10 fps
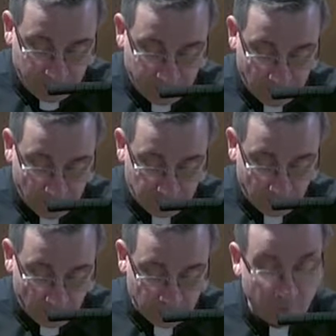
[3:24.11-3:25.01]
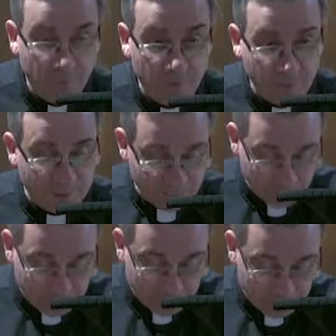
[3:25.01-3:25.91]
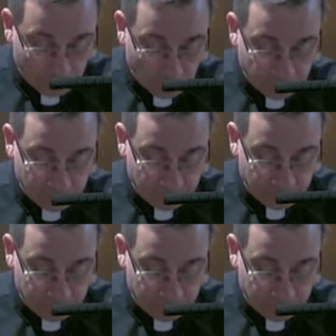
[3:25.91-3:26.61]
because it was repeated so often.